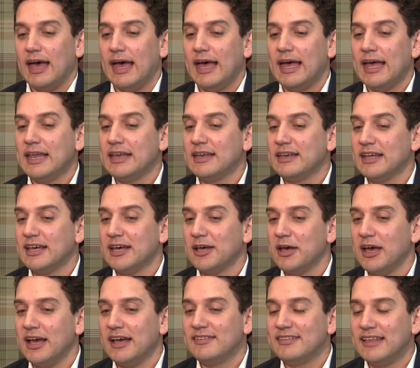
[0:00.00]
and
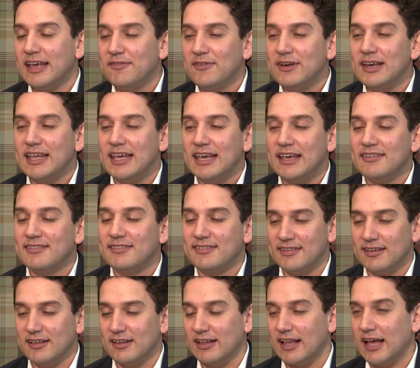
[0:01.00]
it definitely is
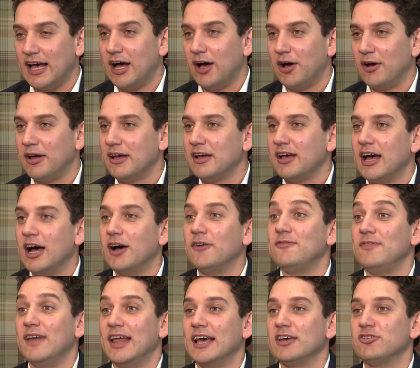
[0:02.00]
still our
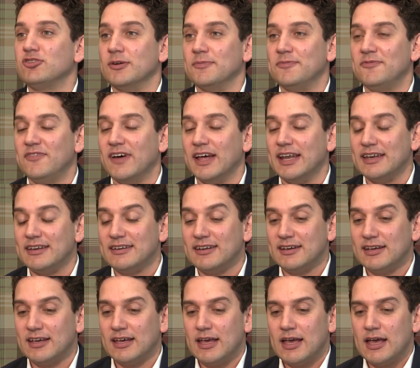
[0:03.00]
flagship fund.
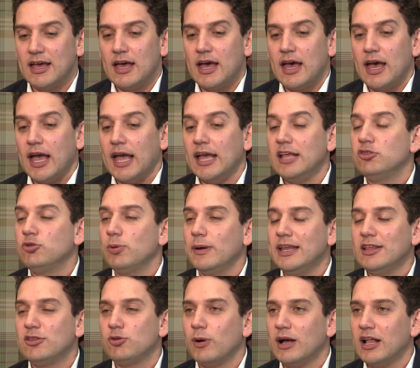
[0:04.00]
In
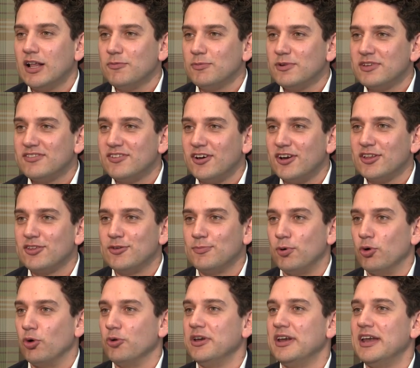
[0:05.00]
2012, we started to
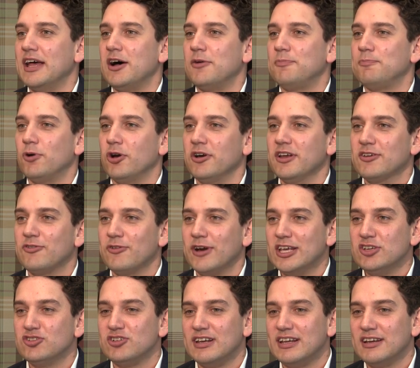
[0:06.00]
broaden our product
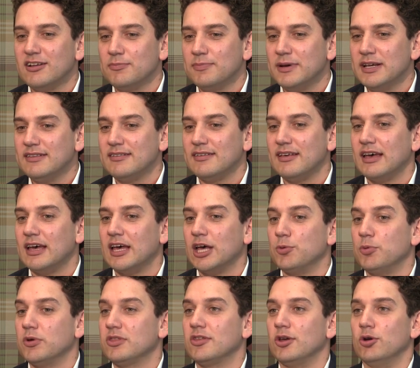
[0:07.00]
range a little bit
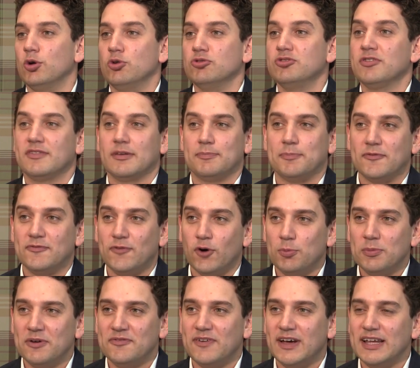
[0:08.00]
with the launch of the
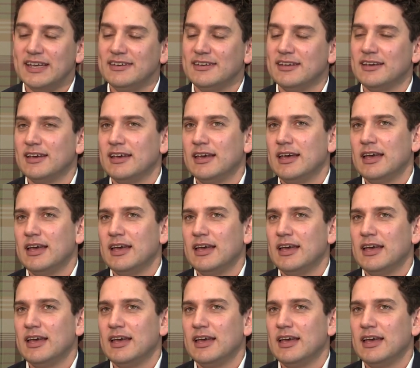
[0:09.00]
Performer Fund.